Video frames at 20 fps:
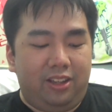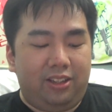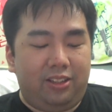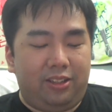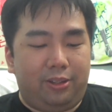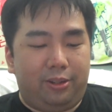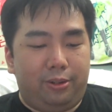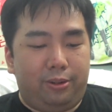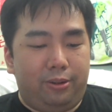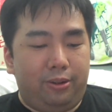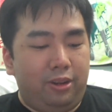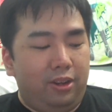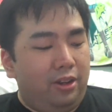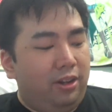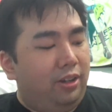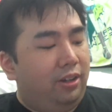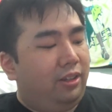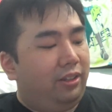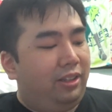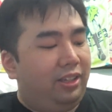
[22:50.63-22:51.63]
So
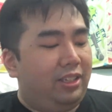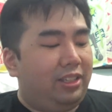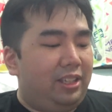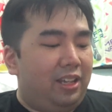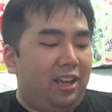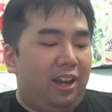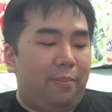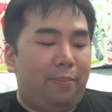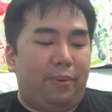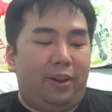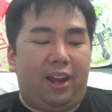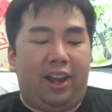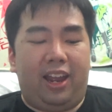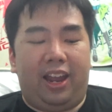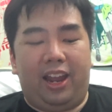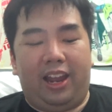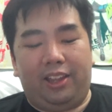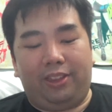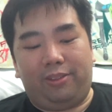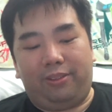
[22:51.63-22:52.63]
this cup, I
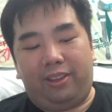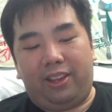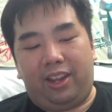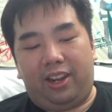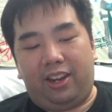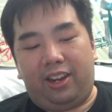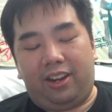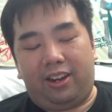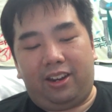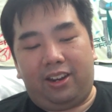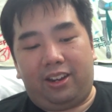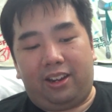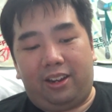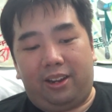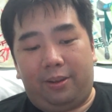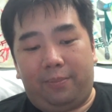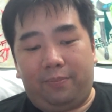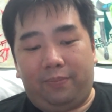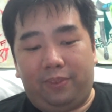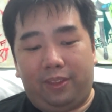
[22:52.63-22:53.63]
had to get it.
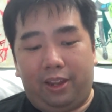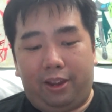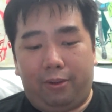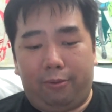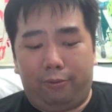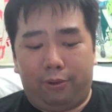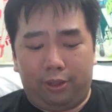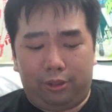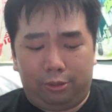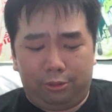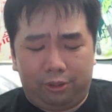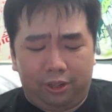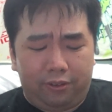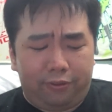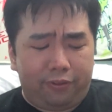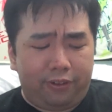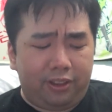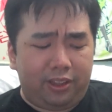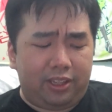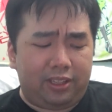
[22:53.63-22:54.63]
Um, there were two
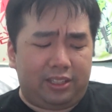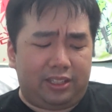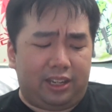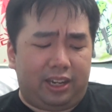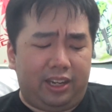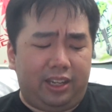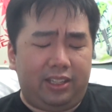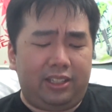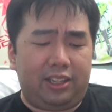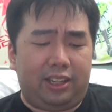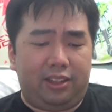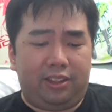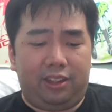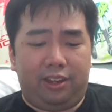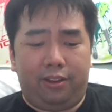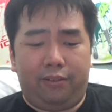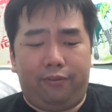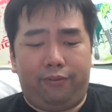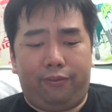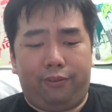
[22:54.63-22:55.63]
different designs, I
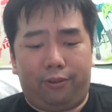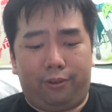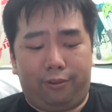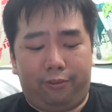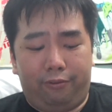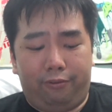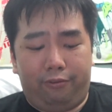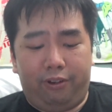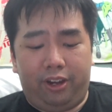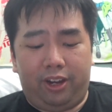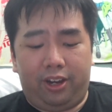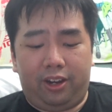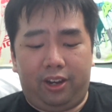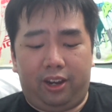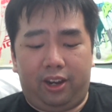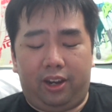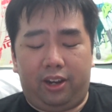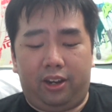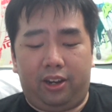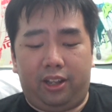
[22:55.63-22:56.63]
think, for Rin
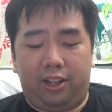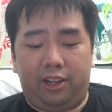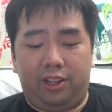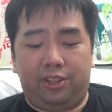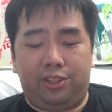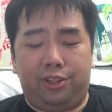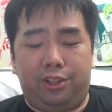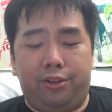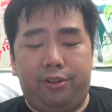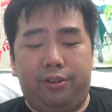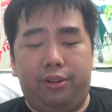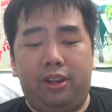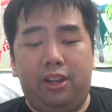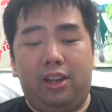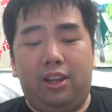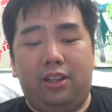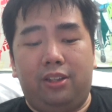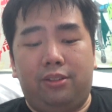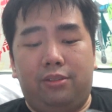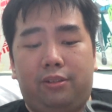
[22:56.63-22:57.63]
and Nadeshiko.
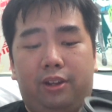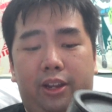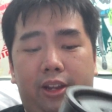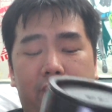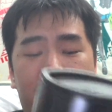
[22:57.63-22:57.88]
So I